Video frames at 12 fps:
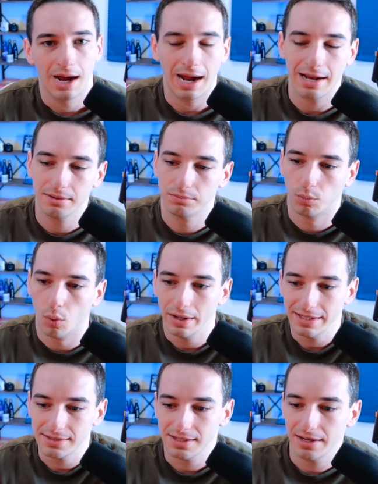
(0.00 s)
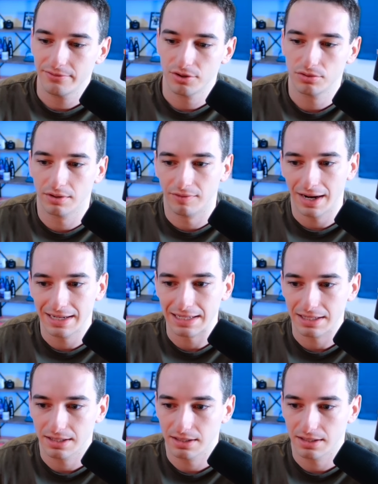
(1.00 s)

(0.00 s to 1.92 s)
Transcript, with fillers: I want to say if you divide